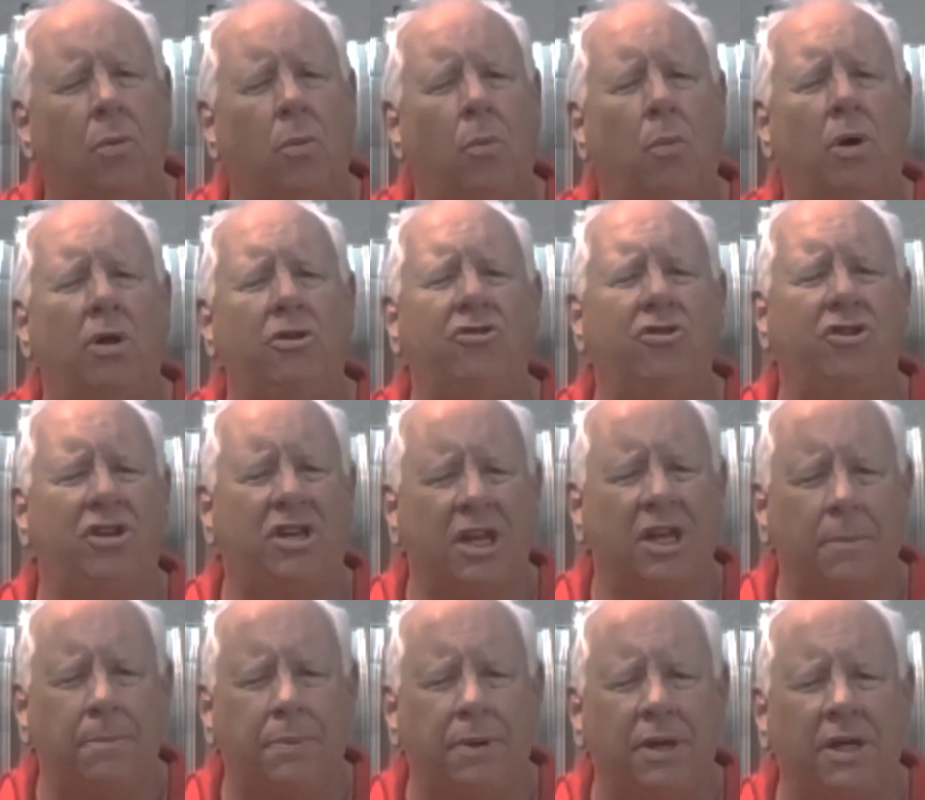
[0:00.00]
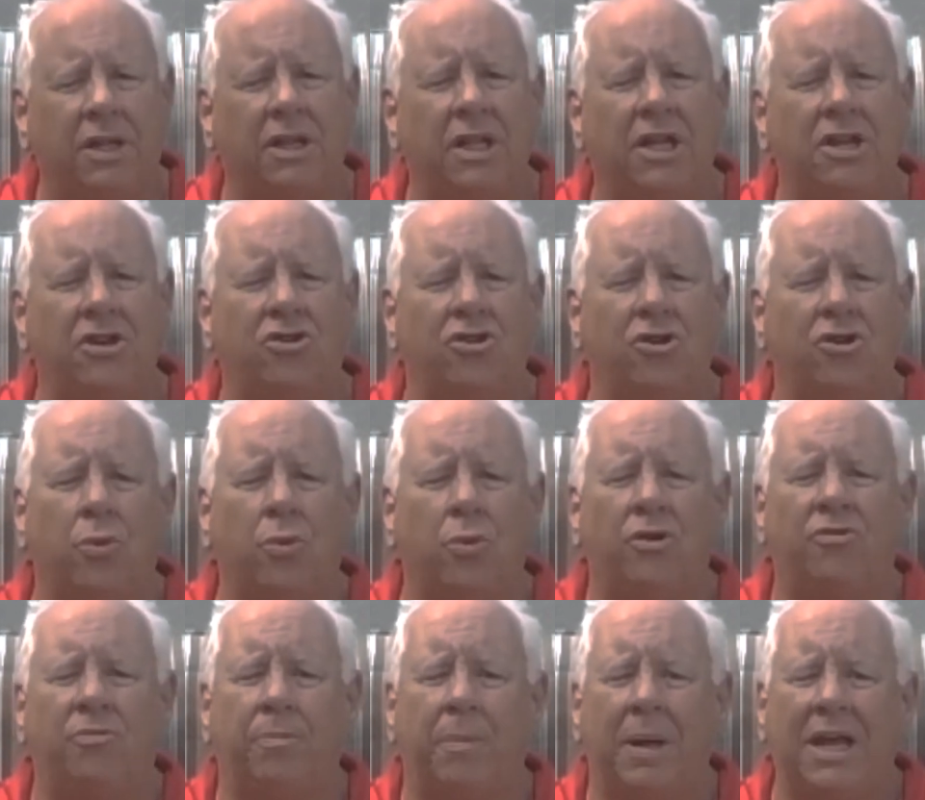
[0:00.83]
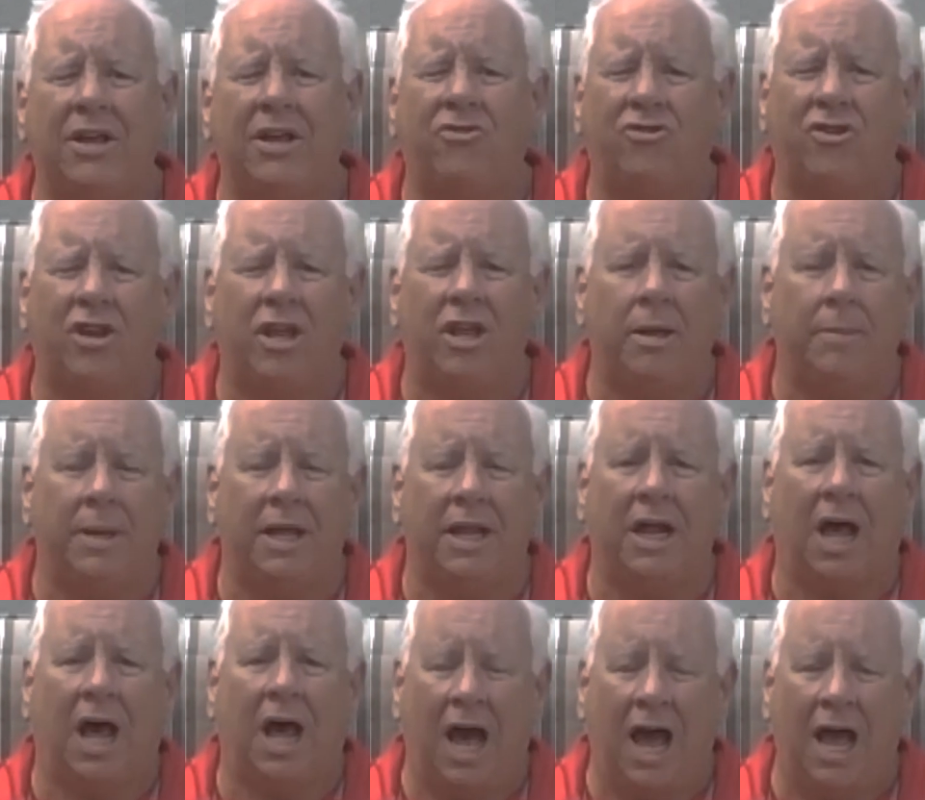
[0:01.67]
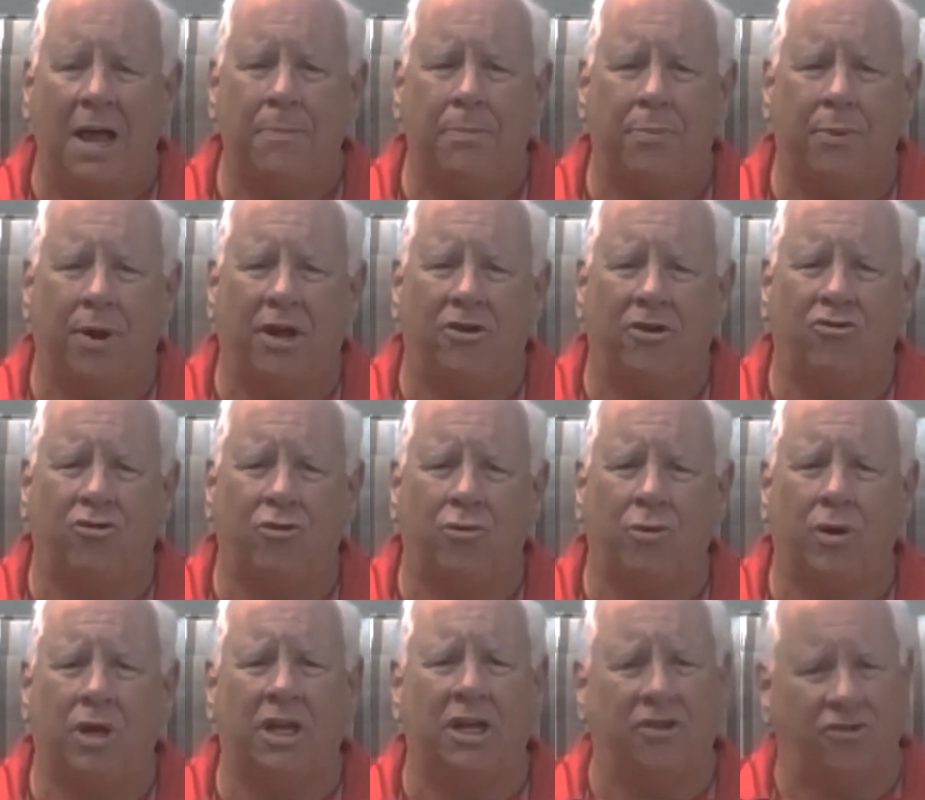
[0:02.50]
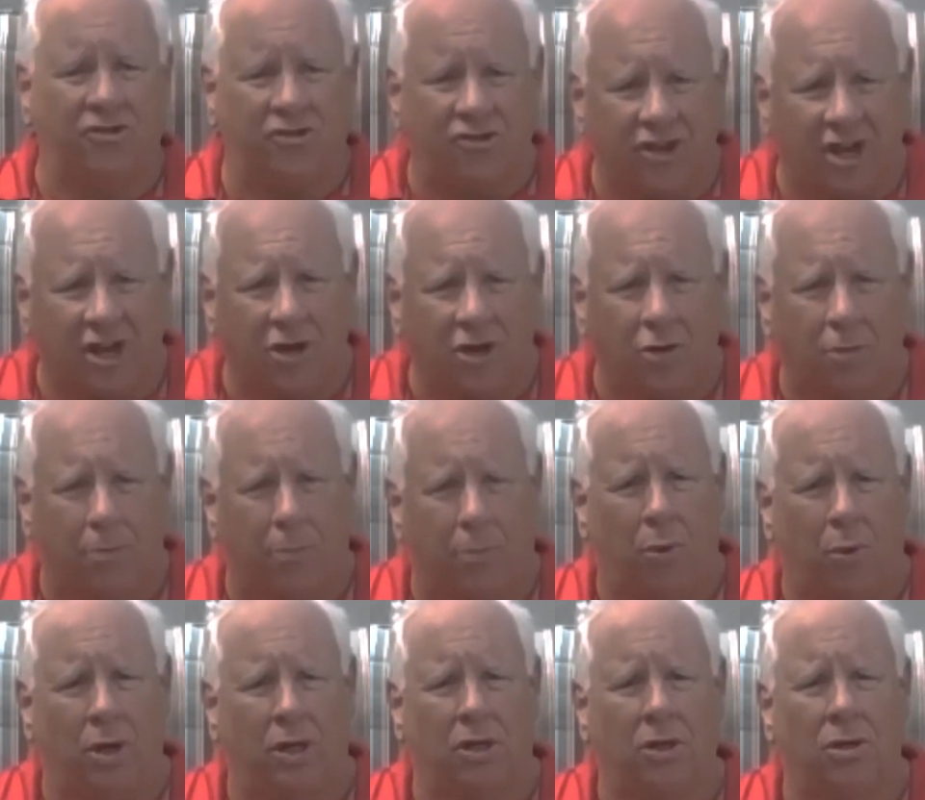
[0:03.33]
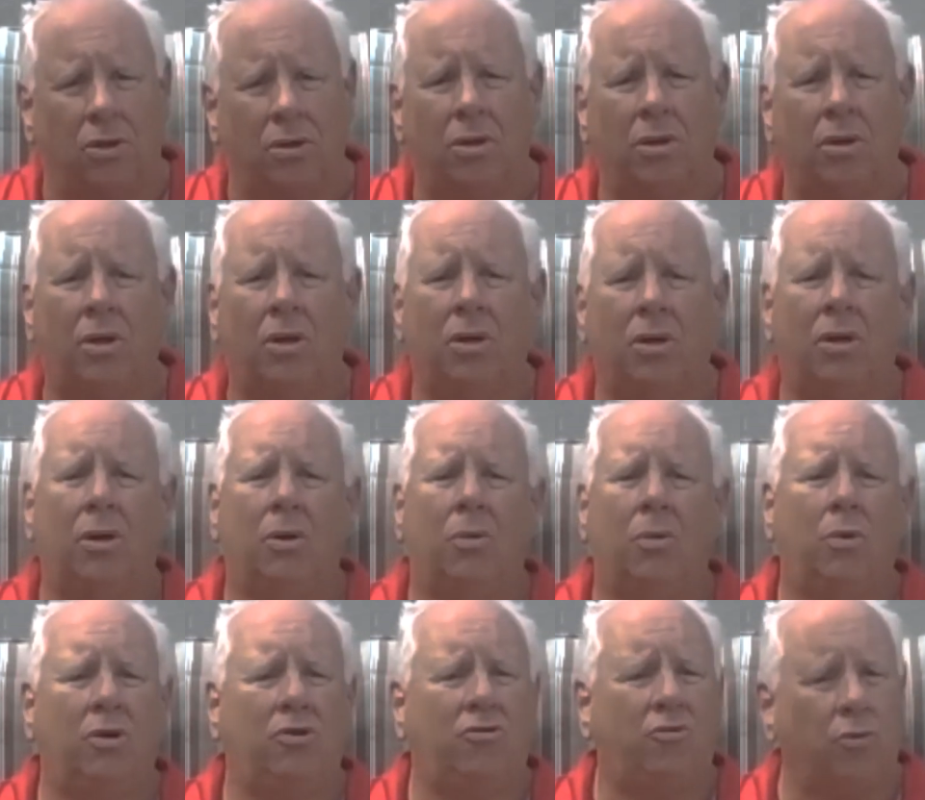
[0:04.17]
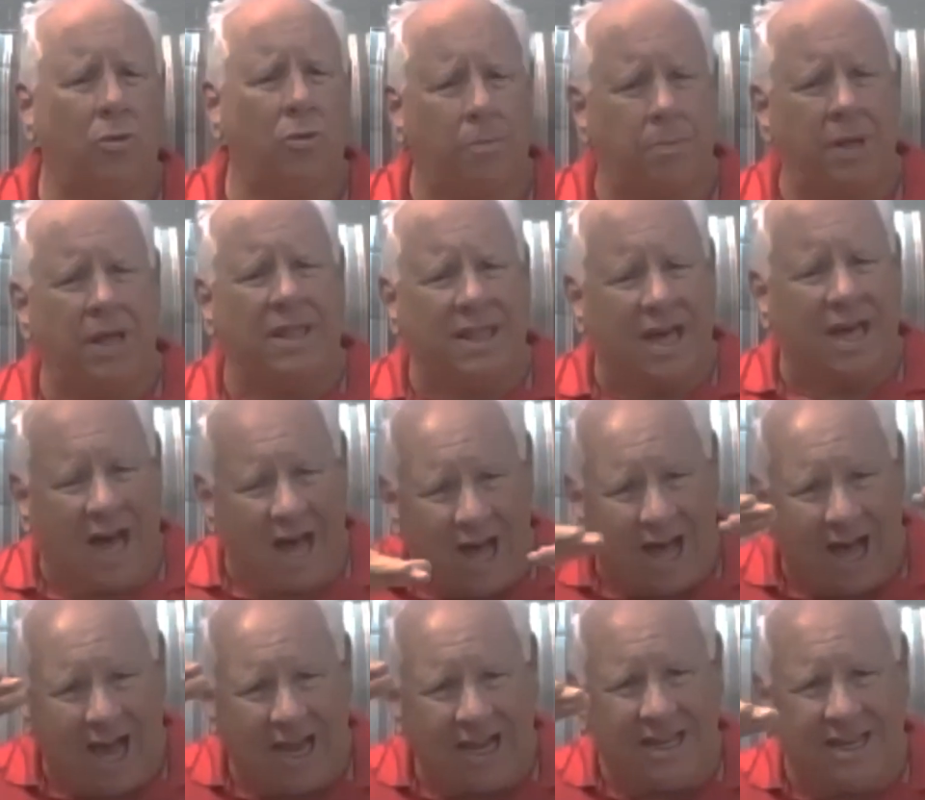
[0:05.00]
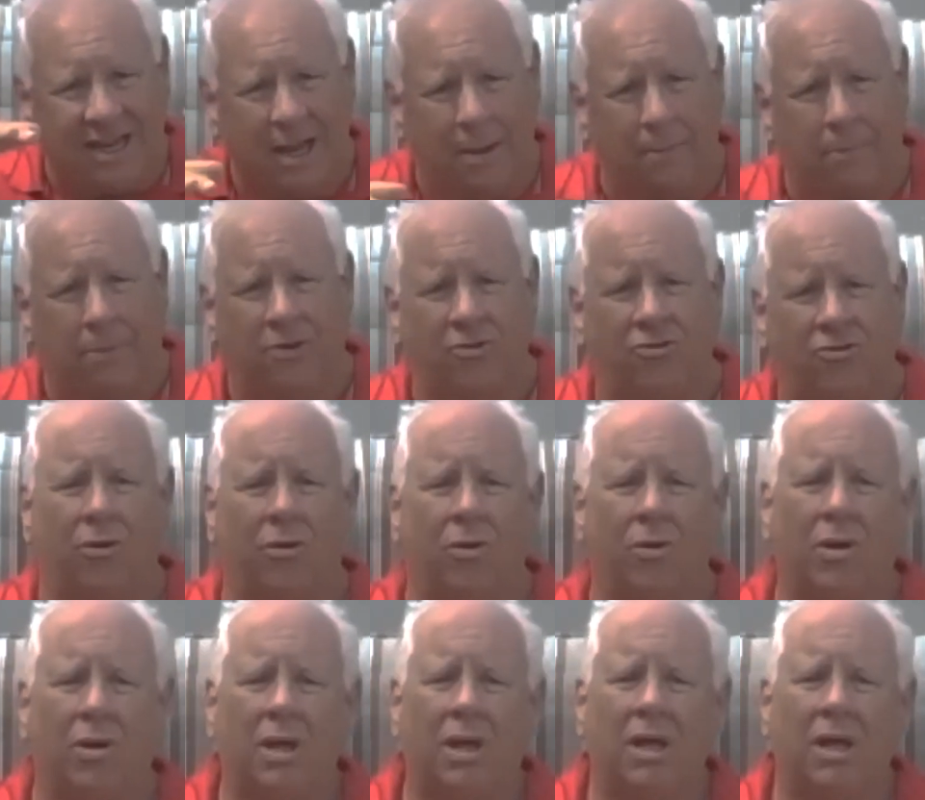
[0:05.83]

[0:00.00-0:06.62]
What you typically do is make steam at a high pressure in a single boiler, which would be the high temperature.